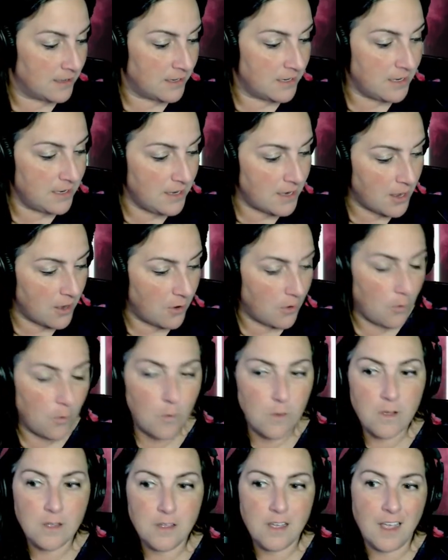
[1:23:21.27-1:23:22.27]
no,
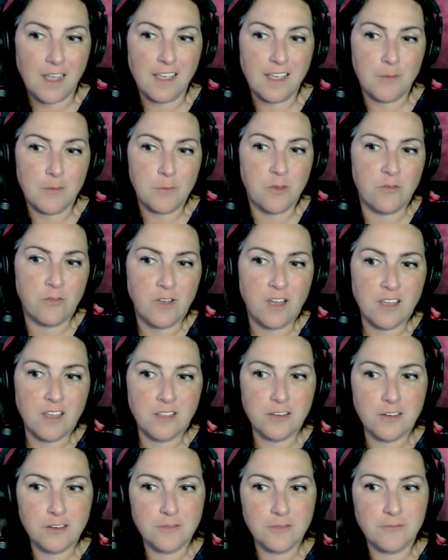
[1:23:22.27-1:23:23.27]
I am your
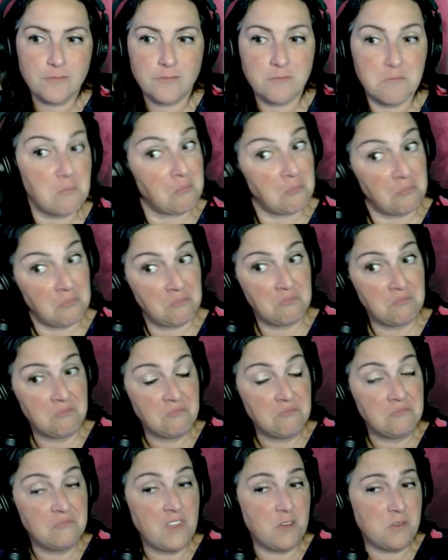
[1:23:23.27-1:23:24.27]
father.
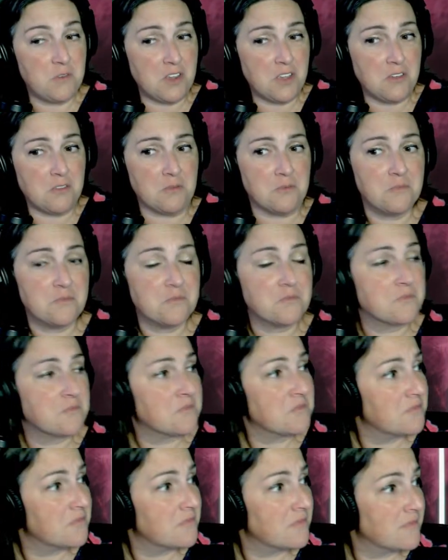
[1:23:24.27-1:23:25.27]
Who knew?
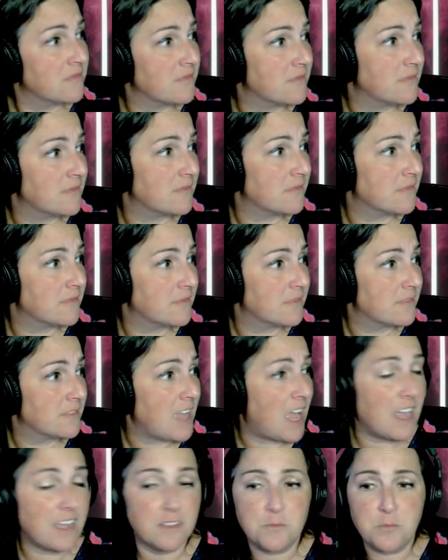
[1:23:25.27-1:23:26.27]

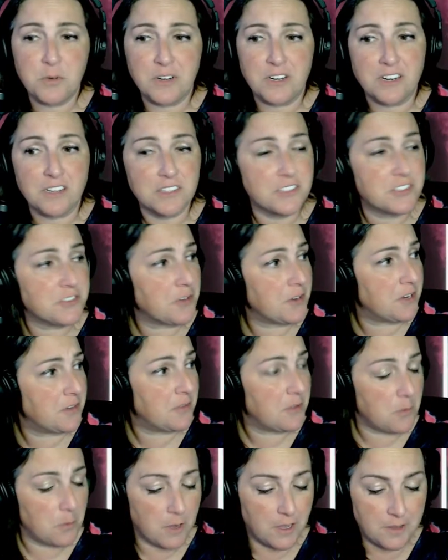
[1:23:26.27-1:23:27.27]
I could put it on the screen if
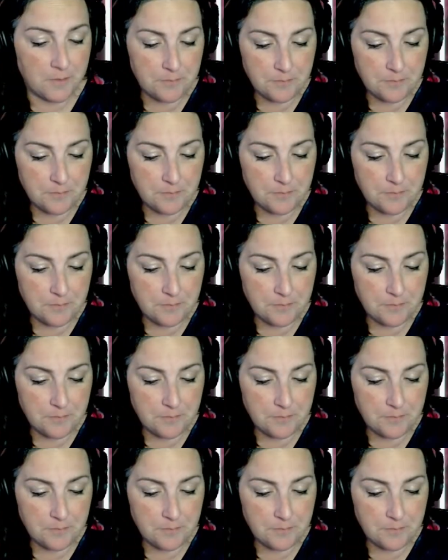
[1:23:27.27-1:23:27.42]
you want.